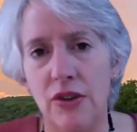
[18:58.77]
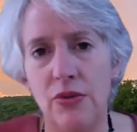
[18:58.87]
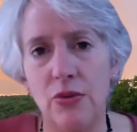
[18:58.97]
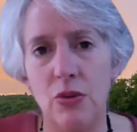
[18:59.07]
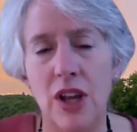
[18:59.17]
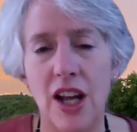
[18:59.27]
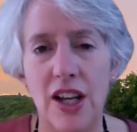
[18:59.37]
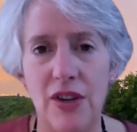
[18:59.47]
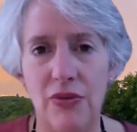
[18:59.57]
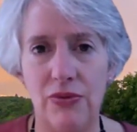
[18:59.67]
through
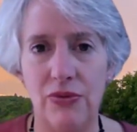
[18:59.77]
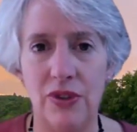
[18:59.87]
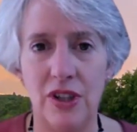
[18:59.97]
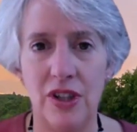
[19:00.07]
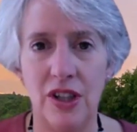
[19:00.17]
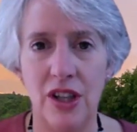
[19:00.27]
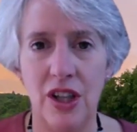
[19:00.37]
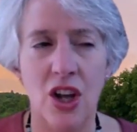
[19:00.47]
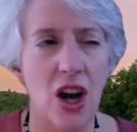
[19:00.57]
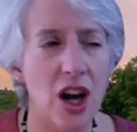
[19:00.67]
life,
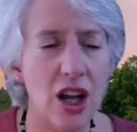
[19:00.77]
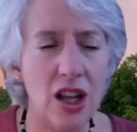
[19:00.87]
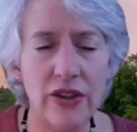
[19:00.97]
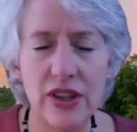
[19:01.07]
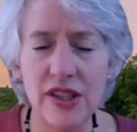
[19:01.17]
all of the